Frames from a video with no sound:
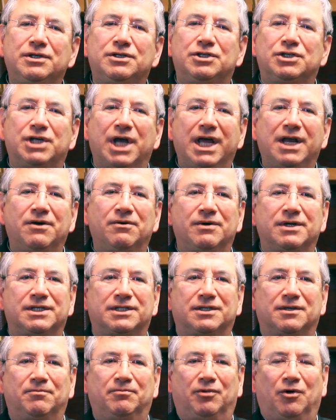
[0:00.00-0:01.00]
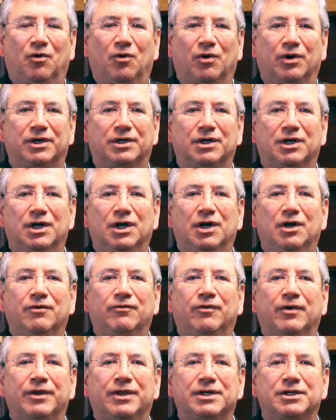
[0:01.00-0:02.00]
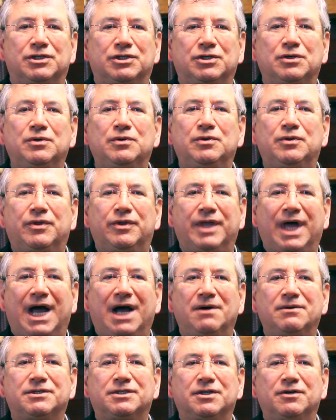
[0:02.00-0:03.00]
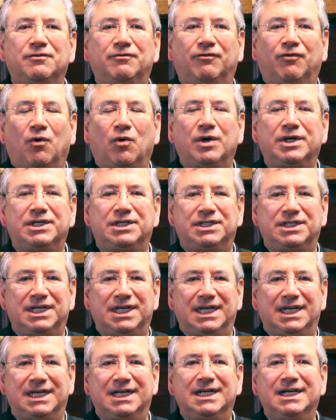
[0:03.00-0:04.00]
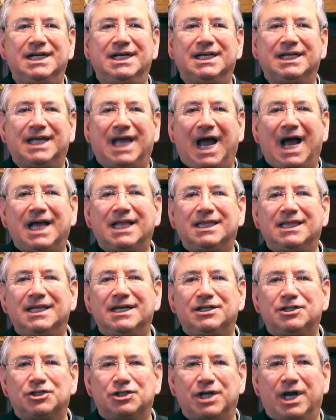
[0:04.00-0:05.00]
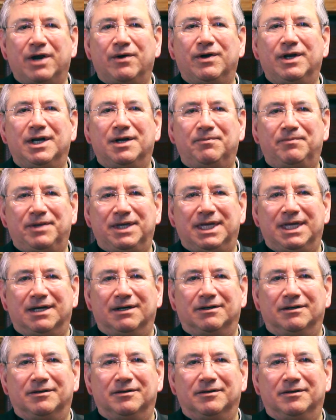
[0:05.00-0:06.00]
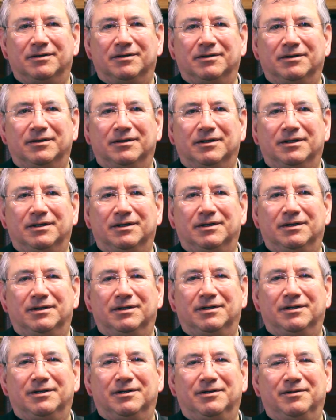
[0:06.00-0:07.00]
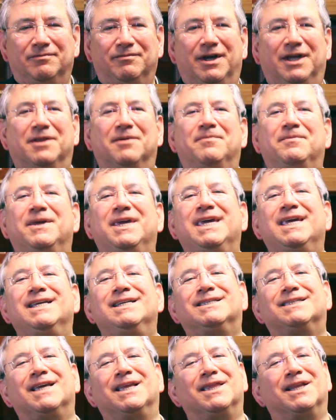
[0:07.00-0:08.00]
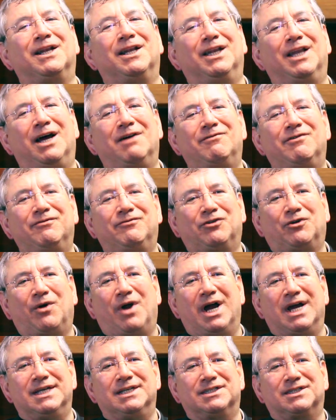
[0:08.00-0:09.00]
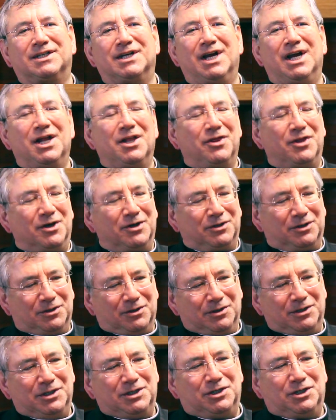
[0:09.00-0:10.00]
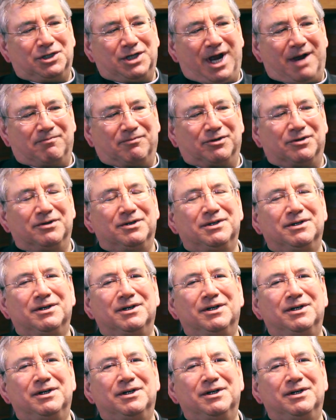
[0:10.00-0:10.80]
generous support for the 2014 Catholic Sharing Appeal, May the peace and the love of Christ, the Good Shepherd,